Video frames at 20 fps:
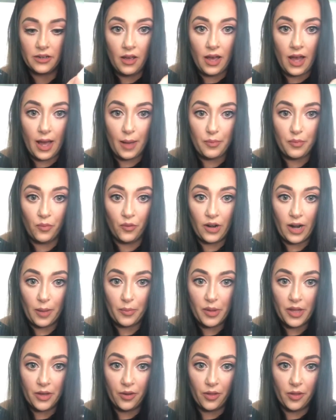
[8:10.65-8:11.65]
I, when I
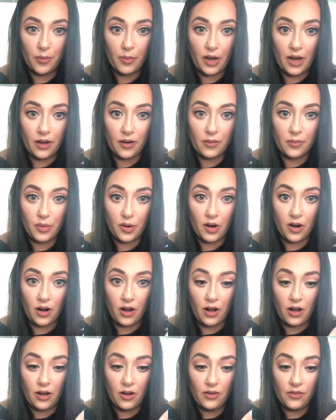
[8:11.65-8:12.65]
peel the bottom part
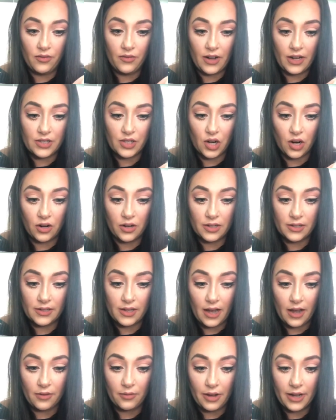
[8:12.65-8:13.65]
off, I turn it
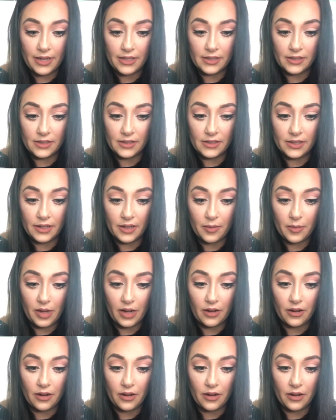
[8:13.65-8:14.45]
sideways and stick it back